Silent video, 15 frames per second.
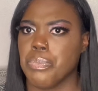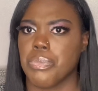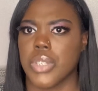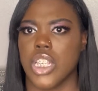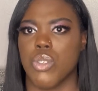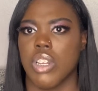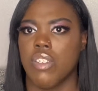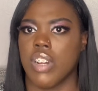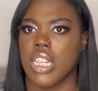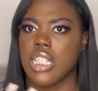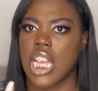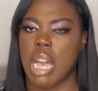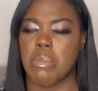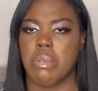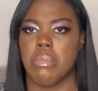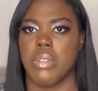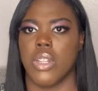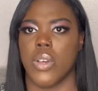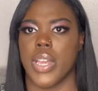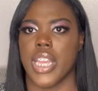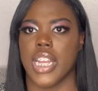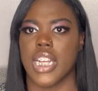It's one of our top
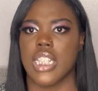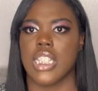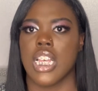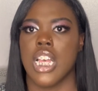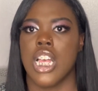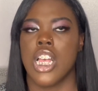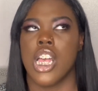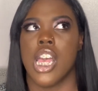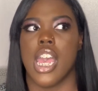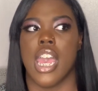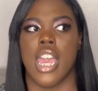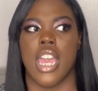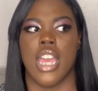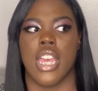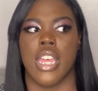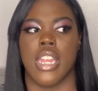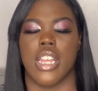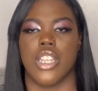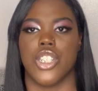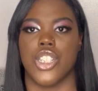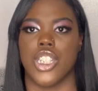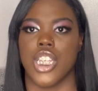employers, and
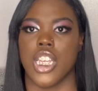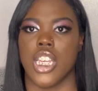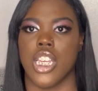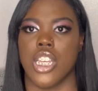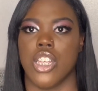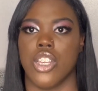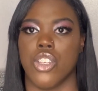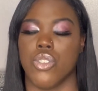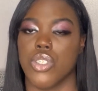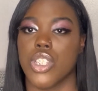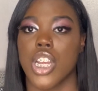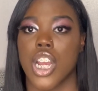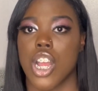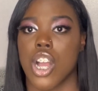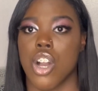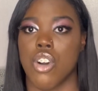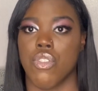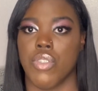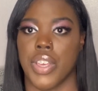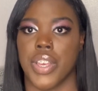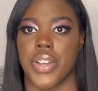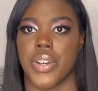she uses her own
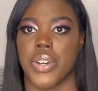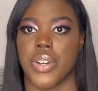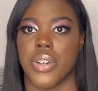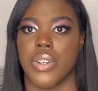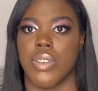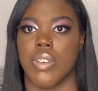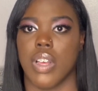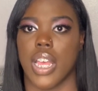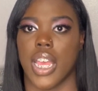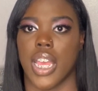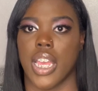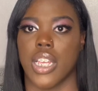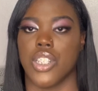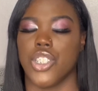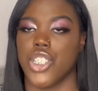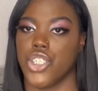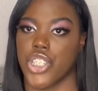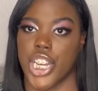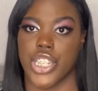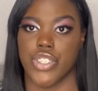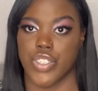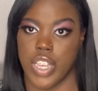vehicle, and she
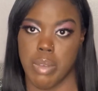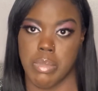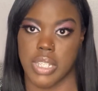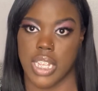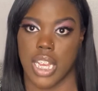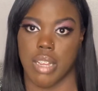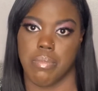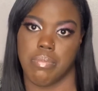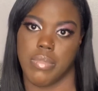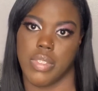drives for Amazon.